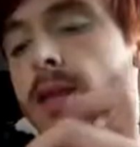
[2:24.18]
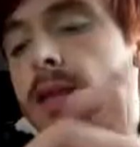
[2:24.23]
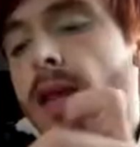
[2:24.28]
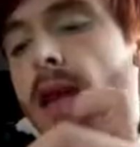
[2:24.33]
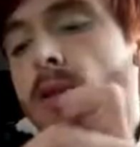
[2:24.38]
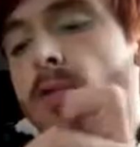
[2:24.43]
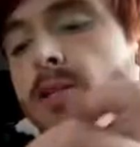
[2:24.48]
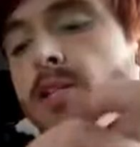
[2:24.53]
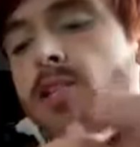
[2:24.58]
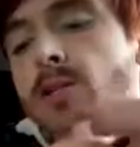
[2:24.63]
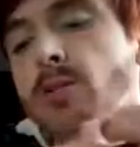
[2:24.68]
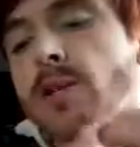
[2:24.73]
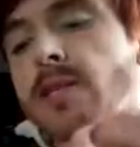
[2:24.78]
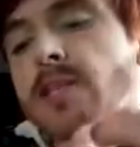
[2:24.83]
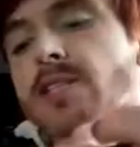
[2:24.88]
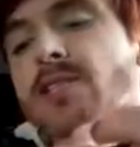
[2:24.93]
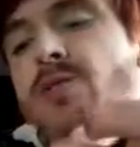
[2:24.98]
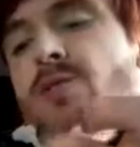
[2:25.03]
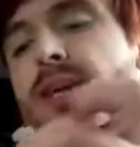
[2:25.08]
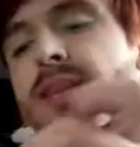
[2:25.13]
now what you
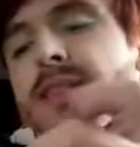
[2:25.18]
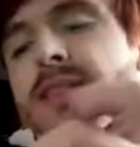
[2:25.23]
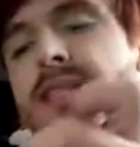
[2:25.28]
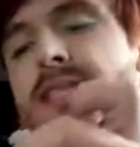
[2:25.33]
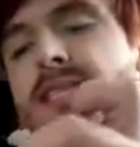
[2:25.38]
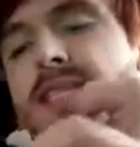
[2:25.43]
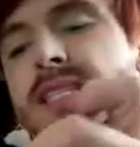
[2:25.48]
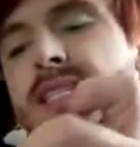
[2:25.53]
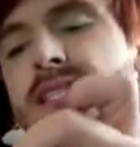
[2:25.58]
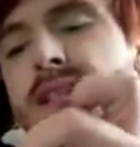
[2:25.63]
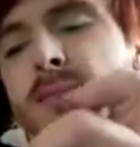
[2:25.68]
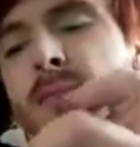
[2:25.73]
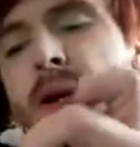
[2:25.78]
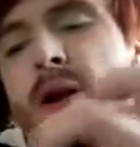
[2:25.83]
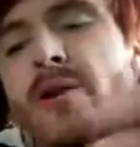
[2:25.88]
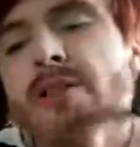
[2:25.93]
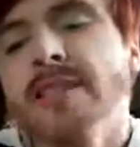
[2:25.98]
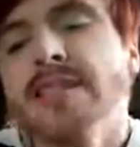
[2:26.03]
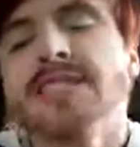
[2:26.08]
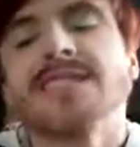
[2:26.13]
want to do, and this is the
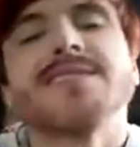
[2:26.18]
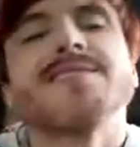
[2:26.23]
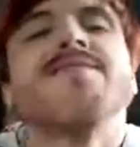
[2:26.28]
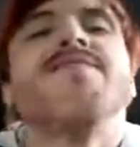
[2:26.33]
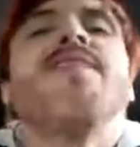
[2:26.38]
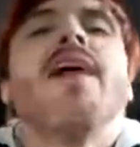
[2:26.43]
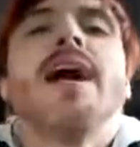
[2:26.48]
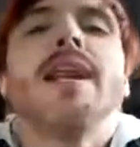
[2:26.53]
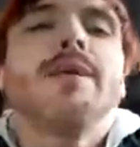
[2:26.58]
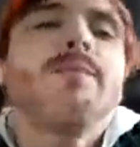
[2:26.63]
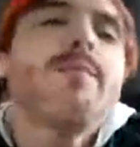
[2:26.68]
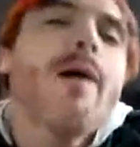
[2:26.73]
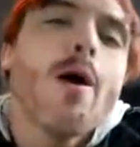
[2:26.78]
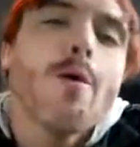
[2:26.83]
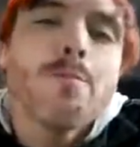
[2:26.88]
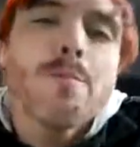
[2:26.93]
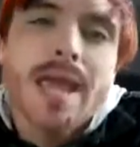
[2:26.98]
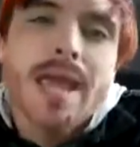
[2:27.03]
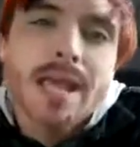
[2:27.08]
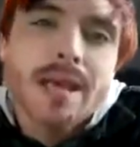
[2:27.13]
part that's fun
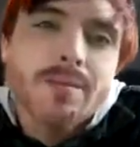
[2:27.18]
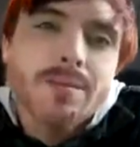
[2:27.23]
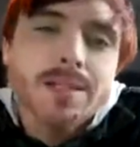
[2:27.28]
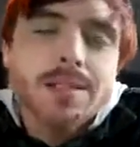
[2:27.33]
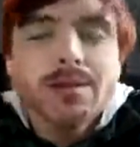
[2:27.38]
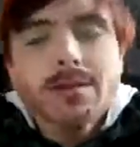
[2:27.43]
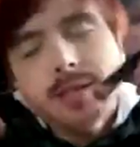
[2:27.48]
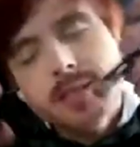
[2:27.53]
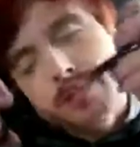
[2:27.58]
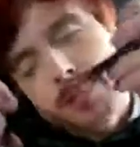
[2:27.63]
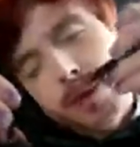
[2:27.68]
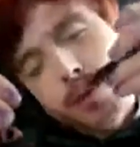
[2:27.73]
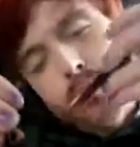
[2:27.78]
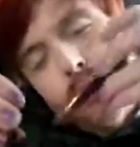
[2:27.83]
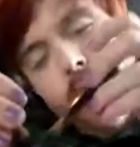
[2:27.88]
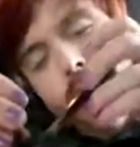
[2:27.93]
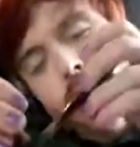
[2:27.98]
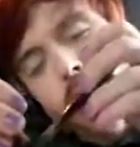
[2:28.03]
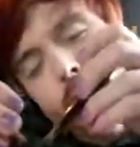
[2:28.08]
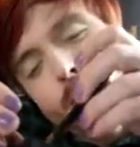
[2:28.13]
about makeup, is you get to be
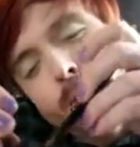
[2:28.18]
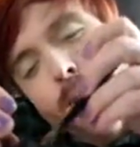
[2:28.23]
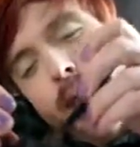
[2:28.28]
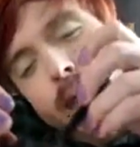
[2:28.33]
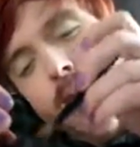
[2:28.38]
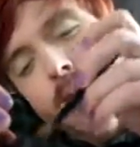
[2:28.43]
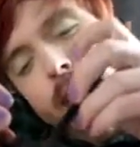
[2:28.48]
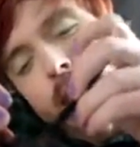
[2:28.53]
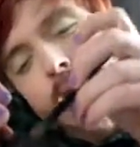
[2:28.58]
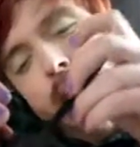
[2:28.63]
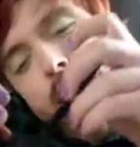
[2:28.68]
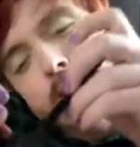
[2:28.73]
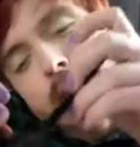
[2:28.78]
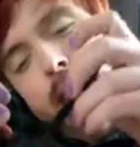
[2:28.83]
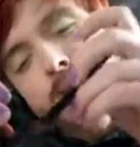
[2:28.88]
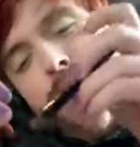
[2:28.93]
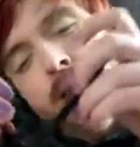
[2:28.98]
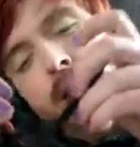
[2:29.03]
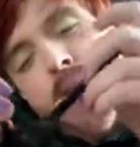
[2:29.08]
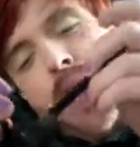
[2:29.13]
really
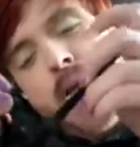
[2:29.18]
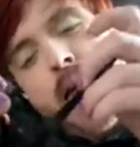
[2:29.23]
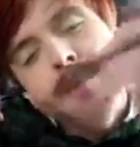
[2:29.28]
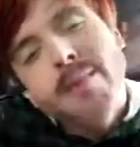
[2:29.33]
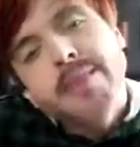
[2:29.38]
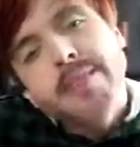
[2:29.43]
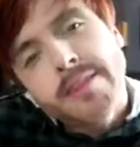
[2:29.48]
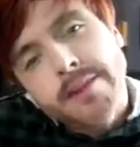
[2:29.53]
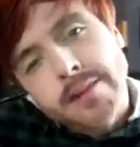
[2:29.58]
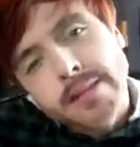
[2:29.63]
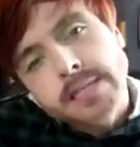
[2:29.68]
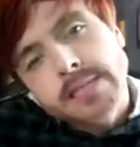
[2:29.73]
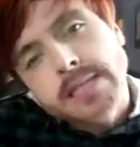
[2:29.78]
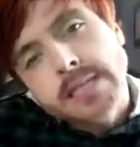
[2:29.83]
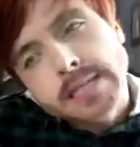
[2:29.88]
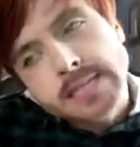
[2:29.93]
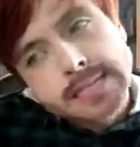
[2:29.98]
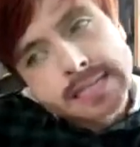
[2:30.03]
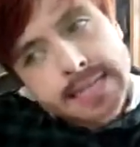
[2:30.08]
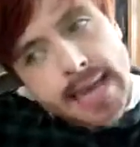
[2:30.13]
creative. I mean, there is
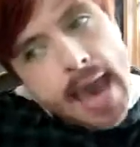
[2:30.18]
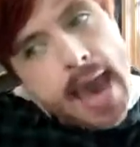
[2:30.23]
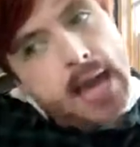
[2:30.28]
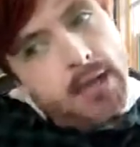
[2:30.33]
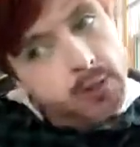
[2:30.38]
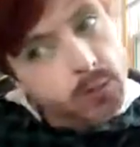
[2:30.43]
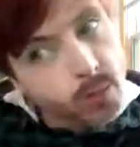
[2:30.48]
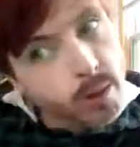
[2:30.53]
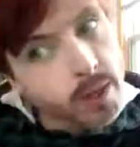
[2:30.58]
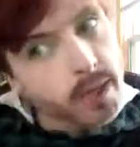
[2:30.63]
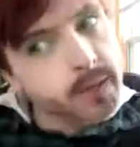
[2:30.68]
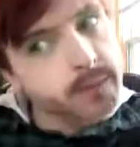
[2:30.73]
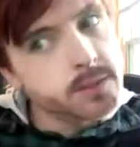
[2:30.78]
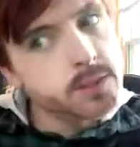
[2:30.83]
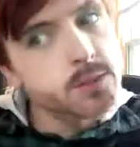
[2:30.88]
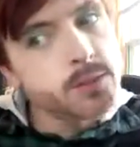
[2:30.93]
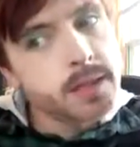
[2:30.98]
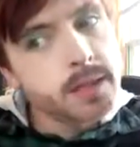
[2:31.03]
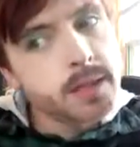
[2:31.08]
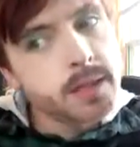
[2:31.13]
an exact way of
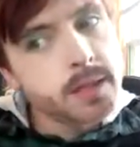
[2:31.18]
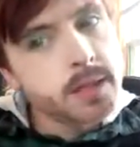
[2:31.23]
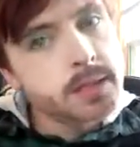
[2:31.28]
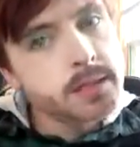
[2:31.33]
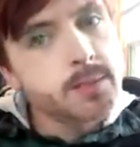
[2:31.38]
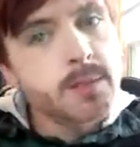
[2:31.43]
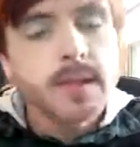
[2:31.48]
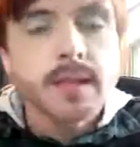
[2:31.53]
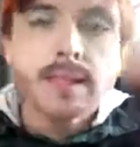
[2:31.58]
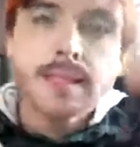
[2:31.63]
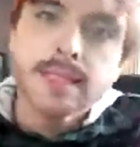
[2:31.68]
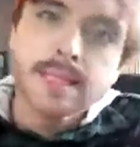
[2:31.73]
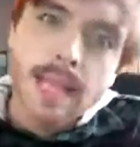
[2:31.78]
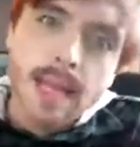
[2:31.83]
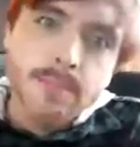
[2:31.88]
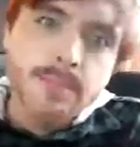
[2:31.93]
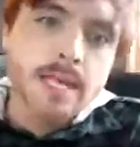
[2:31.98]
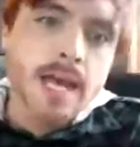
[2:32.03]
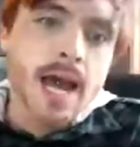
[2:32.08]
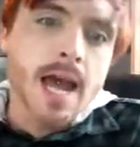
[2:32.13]
doing things, but at the
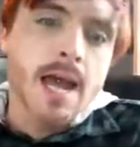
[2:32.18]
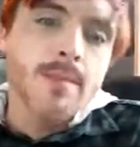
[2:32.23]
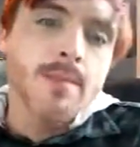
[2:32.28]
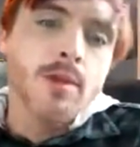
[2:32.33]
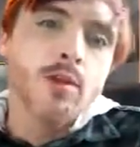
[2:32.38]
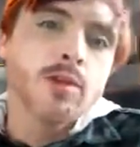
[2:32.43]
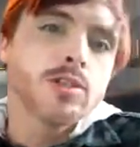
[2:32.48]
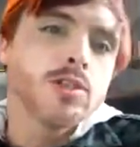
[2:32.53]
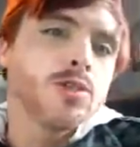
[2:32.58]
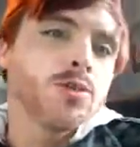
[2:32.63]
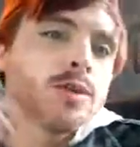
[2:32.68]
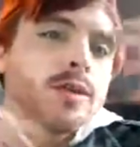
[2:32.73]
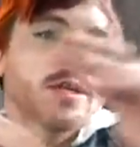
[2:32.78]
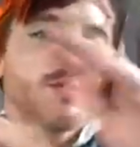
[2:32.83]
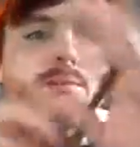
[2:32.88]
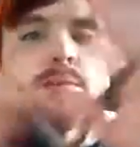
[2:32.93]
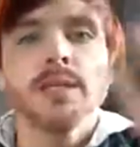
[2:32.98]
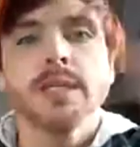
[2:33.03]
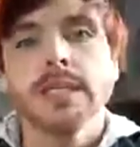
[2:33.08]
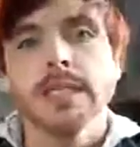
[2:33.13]
same time, you can do it
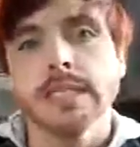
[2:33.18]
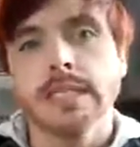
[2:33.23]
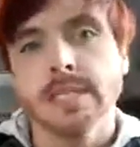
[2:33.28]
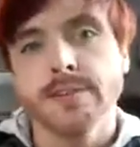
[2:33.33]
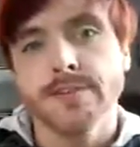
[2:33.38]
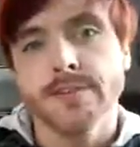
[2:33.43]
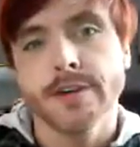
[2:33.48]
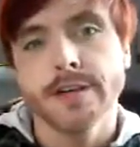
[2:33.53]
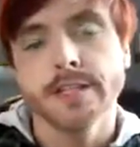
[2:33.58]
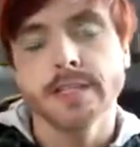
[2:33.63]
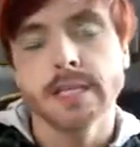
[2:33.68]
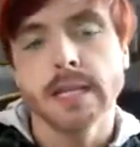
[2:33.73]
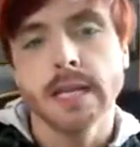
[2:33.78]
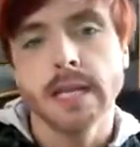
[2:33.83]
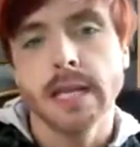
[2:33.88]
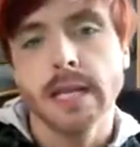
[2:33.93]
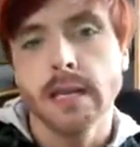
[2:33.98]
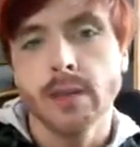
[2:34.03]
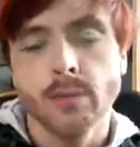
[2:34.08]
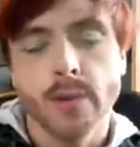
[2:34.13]
completely different
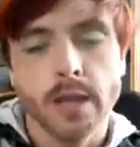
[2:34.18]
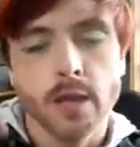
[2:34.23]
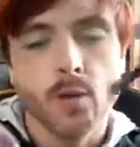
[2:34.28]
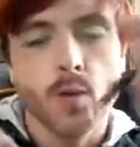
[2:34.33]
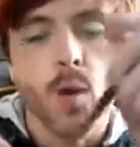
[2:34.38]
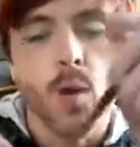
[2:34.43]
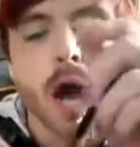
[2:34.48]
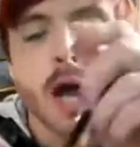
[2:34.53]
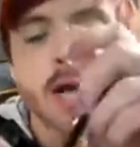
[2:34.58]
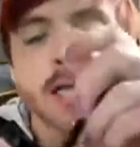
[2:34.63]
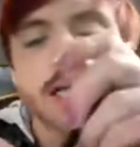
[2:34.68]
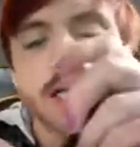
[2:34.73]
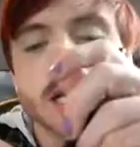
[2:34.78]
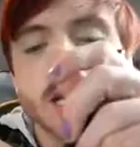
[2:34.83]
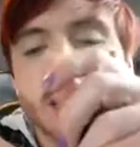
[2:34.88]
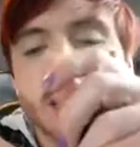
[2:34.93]
in any way you want.